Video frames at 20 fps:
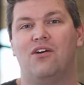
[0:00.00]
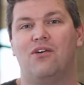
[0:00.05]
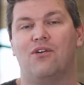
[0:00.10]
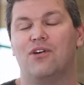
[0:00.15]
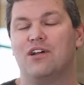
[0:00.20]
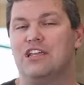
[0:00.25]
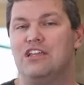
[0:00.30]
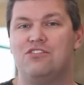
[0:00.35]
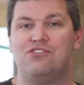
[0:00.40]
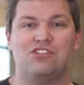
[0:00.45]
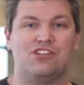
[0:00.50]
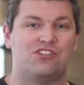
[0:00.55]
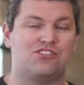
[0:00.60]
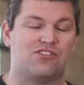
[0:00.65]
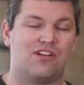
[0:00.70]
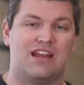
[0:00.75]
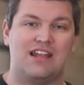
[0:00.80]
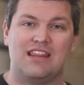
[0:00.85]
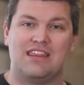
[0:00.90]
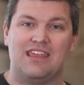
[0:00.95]
Or are you just
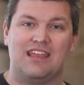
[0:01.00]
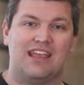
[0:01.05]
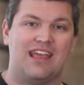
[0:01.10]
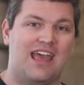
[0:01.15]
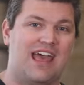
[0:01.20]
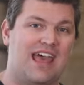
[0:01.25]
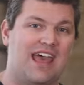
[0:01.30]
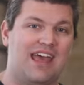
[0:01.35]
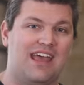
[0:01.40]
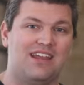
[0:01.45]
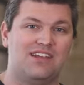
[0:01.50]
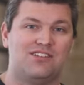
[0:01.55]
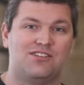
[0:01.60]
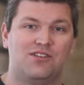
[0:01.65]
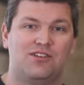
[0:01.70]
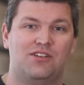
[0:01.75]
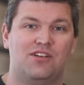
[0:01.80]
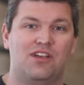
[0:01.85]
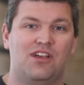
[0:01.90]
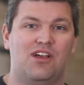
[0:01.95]
trying to think ahead
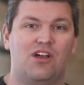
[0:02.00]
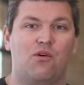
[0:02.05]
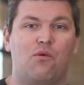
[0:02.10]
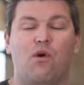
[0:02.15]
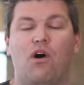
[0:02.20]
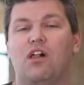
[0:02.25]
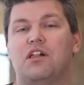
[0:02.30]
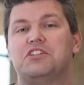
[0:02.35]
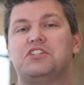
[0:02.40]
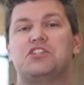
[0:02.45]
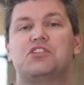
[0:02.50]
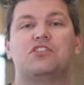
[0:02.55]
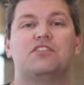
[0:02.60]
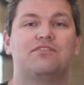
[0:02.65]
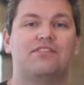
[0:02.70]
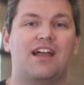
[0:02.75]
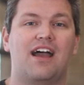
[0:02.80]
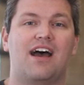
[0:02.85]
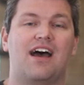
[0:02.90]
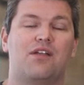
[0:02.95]
to, well, I'll
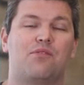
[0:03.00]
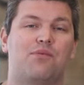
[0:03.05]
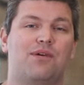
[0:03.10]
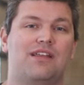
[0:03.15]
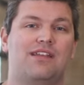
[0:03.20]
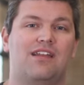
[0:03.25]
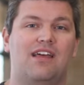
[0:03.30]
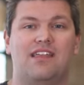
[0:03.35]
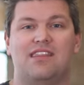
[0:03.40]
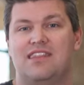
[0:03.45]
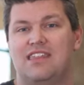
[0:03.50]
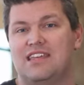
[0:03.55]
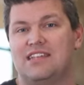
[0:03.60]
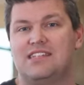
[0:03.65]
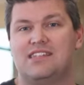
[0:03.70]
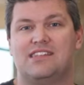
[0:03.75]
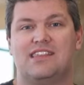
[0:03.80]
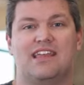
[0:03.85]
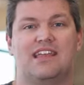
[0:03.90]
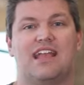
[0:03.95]
serve God when
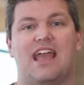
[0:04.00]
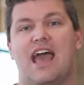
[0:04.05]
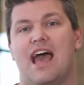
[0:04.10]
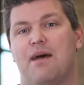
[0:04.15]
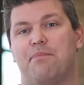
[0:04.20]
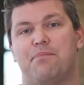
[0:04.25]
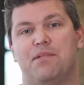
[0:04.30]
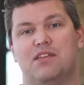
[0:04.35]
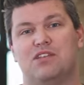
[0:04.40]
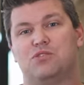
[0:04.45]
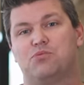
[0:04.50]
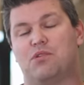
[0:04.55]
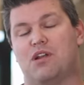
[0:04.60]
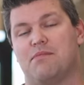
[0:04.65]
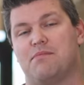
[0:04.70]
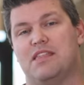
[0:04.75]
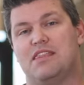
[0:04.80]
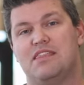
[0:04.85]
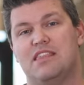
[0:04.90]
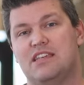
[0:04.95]
this thing happens, when
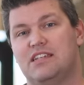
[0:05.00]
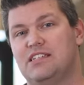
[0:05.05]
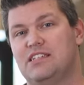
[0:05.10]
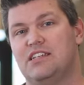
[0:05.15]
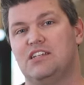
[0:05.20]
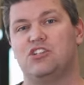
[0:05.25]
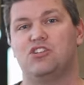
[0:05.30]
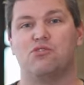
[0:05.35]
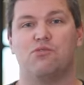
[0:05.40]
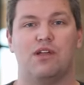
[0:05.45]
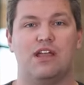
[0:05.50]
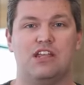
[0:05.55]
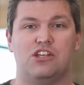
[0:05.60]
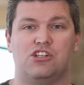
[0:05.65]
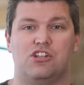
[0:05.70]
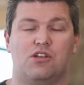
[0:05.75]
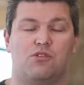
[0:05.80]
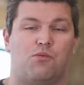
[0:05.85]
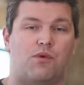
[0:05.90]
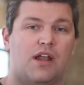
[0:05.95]
I'm in this
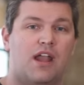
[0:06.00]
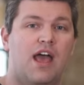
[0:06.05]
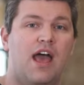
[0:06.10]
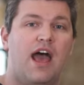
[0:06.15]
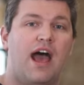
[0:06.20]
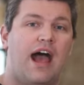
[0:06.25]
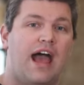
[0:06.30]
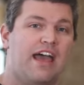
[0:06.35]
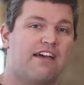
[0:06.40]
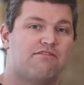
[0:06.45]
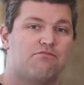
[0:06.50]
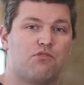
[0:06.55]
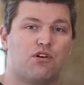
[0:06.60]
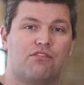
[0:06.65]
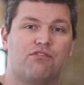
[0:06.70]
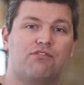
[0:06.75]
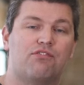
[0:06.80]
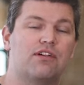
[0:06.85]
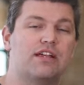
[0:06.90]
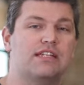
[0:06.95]
situation, when I have more
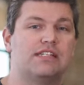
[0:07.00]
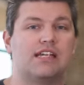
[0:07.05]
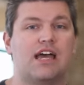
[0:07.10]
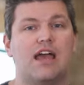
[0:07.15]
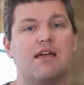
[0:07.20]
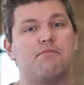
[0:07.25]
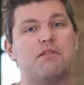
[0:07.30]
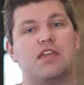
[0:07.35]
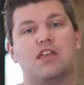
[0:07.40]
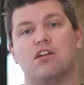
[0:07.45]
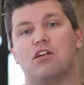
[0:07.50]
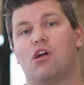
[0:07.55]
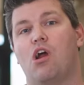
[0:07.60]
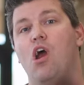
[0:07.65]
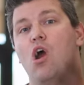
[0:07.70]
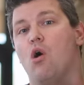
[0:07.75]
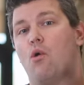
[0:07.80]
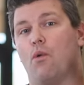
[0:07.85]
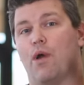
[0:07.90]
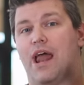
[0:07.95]
free time here,
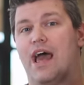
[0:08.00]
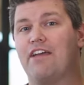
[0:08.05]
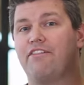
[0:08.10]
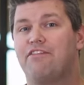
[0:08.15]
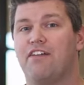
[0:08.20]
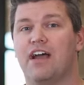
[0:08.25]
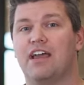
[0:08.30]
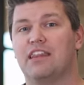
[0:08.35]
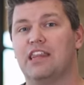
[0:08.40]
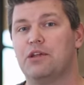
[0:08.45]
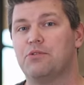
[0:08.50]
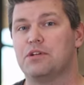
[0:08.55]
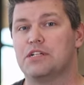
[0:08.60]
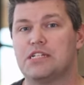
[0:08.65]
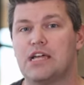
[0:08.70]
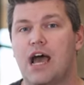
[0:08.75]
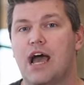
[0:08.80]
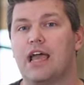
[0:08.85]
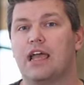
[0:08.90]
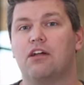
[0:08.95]
when I finally
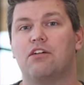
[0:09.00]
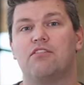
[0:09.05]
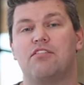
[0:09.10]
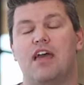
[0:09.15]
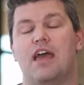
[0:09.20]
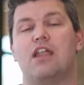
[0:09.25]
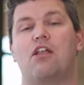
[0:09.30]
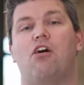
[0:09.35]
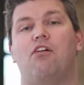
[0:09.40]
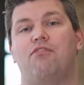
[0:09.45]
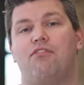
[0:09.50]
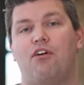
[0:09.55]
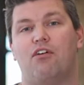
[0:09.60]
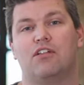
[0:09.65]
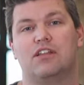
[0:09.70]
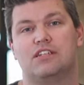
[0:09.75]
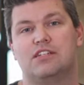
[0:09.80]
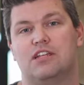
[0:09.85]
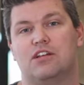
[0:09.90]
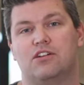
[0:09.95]
retire, then I'll
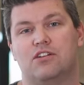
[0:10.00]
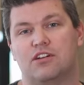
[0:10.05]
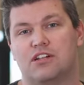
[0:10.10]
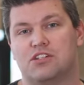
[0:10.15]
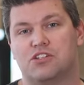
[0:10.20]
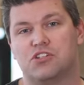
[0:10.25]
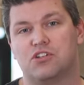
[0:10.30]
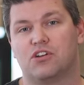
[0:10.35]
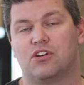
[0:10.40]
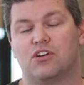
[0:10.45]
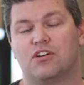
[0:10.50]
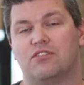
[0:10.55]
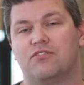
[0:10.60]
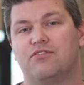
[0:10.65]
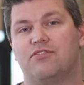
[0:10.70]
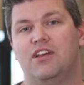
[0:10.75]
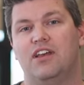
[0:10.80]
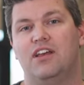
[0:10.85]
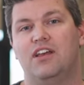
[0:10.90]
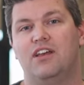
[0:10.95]
volunteer and
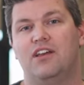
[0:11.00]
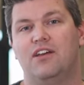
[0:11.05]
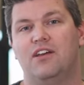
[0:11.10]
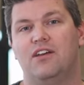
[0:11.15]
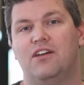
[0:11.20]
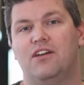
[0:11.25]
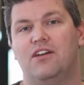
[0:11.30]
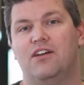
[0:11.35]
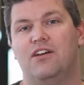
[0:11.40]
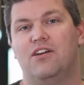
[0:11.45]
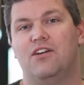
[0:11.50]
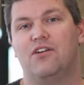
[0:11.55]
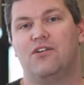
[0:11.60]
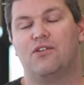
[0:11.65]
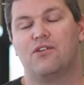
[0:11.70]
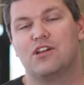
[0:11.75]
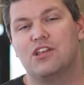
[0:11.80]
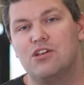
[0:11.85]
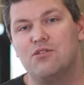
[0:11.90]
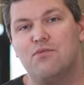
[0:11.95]
serve?
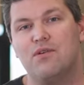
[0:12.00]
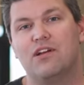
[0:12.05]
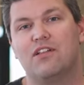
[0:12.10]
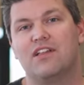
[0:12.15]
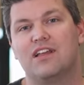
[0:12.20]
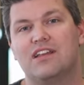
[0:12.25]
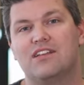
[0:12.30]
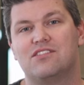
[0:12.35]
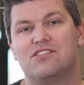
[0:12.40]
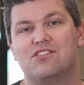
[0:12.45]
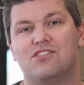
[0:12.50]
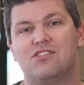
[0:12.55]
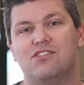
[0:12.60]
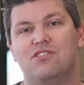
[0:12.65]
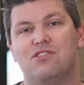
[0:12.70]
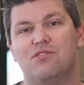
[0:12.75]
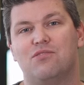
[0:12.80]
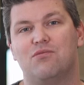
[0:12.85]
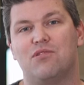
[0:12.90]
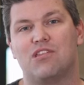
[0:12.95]
Or are you willing
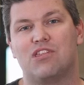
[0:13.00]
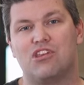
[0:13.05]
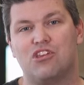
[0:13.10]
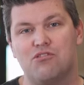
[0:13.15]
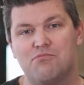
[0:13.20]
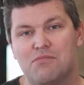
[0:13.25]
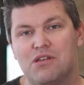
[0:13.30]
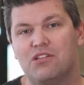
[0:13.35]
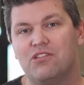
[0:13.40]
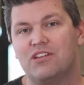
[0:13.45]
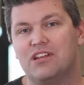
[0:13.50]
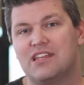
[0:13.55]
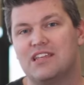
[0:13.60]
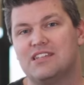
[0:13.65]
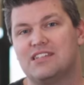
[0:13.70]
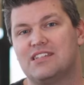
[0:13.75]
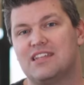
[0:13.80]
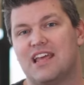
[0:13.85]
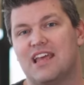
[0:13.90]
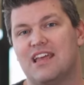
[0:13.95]
to, with humility,
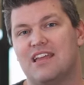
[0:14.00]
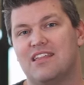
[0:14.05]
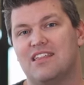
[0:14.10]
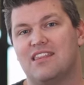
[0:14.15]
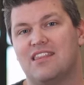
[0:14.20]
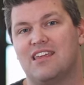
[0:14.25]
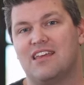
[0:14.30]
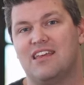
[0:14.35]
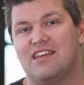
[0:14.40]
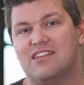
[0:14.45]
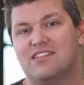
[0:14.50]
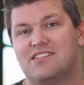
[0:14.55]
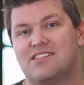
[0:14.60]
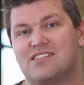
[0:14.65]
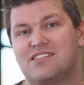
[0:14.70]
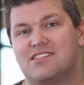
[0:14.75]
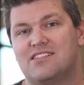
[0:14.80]
say that?